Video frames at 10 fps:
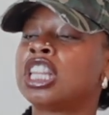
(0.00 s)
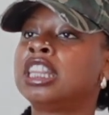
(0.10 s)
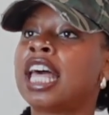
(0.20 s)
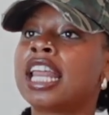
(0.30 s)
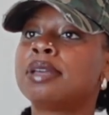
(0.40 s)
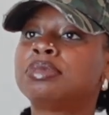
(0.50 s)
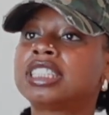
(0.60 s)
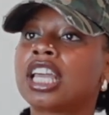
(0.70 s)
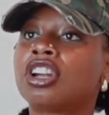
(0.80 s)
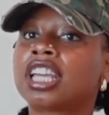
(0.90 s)
Let him
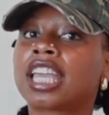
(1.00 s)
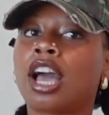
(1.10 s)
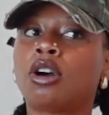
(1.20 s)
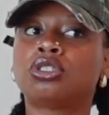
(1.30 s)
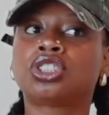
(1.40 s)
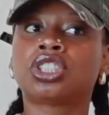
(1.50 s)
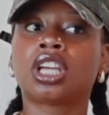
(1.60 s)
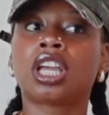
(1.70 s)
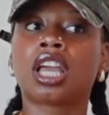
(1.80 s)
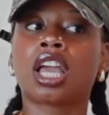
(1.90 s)
stay on the couch.
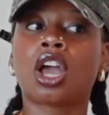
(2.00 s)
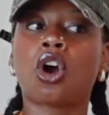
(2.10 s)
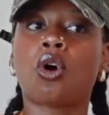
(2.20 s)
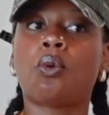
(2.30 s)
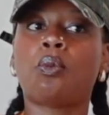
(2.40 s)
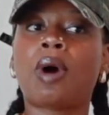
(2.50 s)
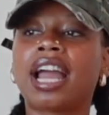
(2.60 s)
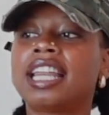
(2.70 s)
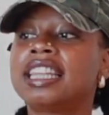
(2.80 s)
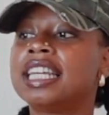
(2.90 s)

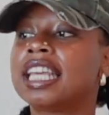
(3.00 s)
Why did the